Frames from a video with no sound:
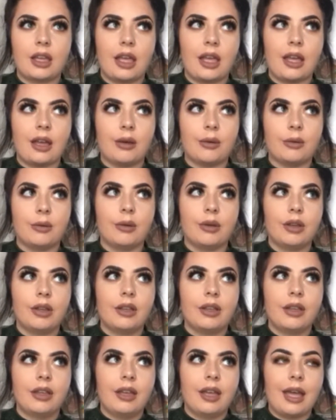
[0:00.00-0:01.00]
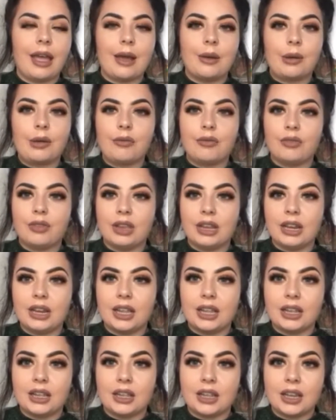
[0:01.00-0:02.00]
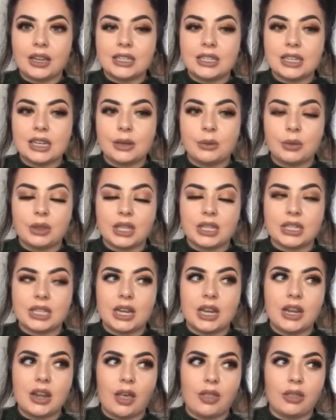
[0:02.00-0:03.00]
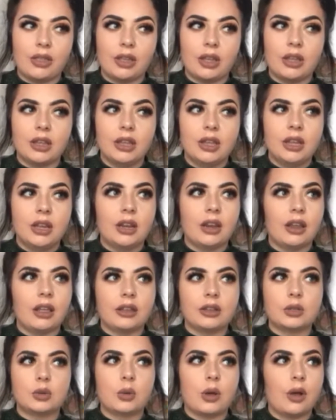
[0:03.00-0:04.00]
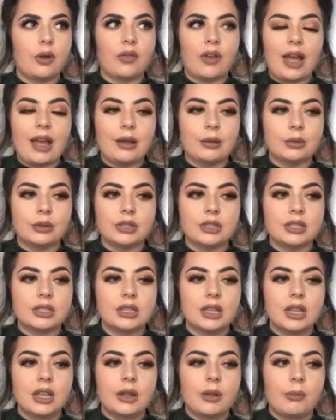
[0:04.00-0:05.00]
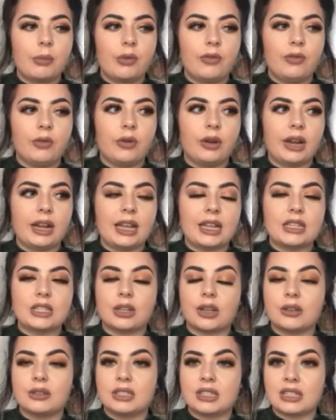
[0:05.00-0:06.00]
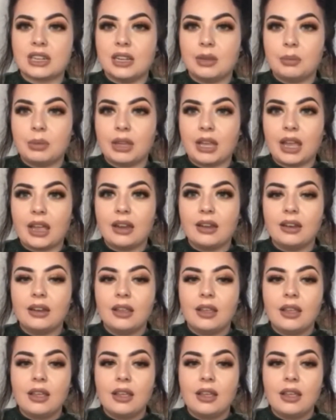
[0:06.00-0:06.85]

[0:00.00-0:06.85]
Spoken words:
how I'm feeling and dealing with this another like 12 hours before I get to go to sleep again.